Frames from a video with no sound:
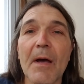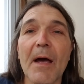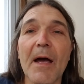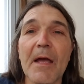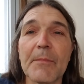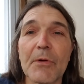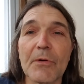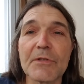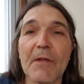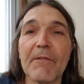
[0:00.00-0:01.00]
I am your
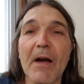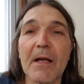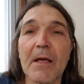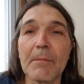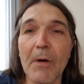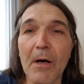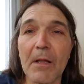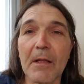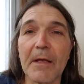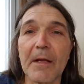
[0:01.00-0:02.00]
host, Buck
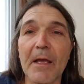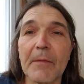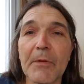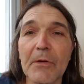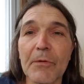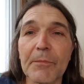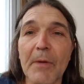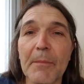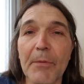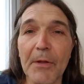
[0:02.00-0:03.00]
Kamal, and I am here with
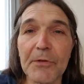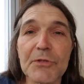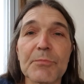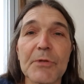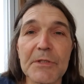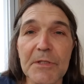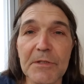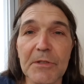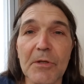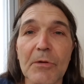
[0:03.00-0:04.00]
my brothers, princes,
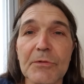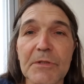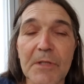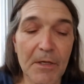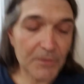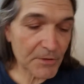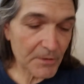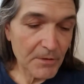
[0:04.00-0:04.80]
and co-stars,